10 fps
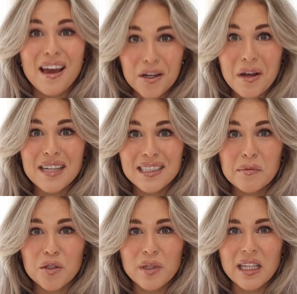and you guys
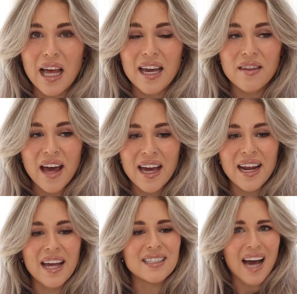seemed to really like that,
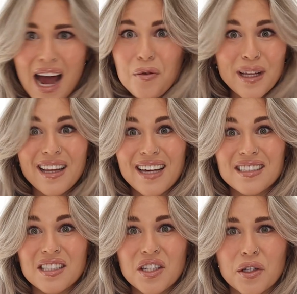and I really liked
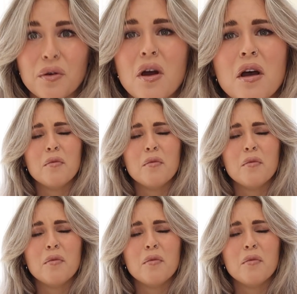it too.